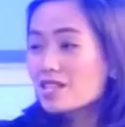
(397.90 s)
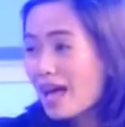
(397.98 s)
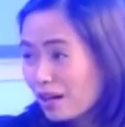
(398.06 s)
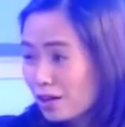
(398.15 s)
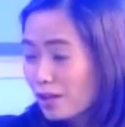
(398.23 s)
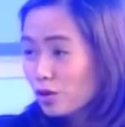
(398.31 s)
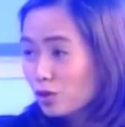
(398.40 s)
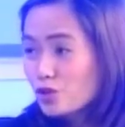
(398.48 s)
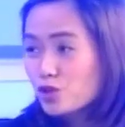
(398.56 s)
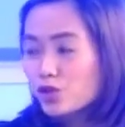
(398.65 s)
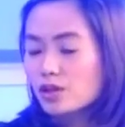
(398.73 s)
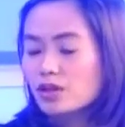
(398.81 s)

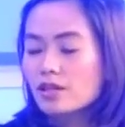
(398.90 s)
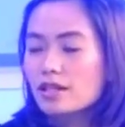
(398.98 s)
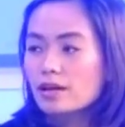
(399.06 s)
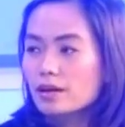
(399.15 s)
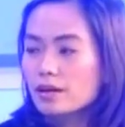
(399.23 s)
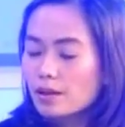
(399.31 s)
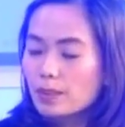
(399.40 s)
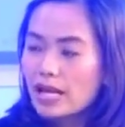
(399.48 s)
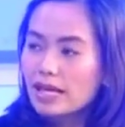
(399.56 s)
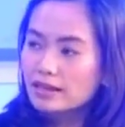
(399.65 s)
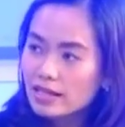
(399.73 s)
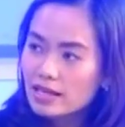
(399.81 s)
agriculture, the
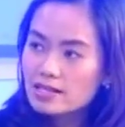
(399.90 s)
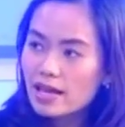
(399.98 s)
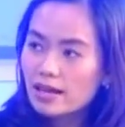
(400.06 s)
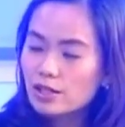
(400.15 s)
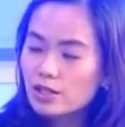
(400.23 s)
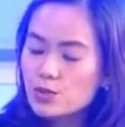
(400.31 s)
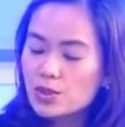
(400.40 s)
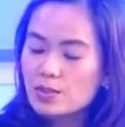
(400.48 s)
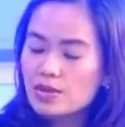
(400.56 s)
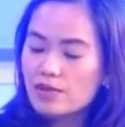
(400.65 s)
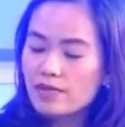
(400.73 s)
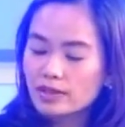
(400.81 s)
planting cycles will
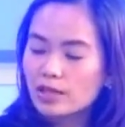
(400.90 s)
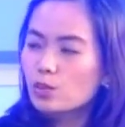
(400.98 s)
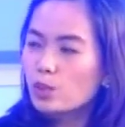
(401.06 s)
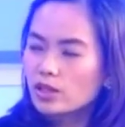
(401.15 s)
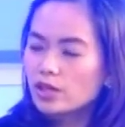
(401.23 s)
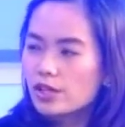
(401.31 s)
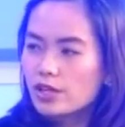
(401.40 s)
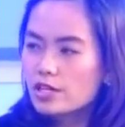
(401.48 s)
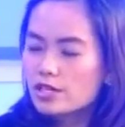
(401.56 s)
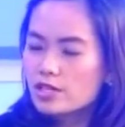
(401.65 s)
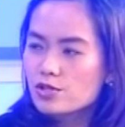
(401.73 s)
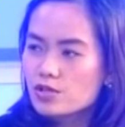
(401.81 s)
be affected. What other
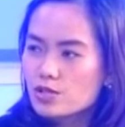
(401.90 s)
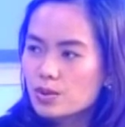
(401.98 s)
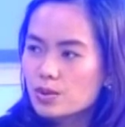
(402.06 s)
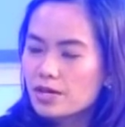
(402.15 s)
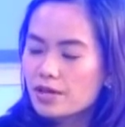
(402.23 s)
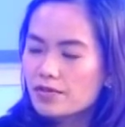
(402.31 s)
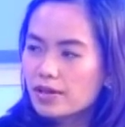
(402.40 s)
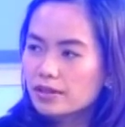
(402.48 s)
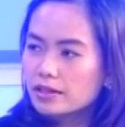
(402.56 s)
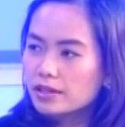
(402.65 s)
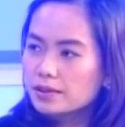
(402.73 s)
industries will be affected?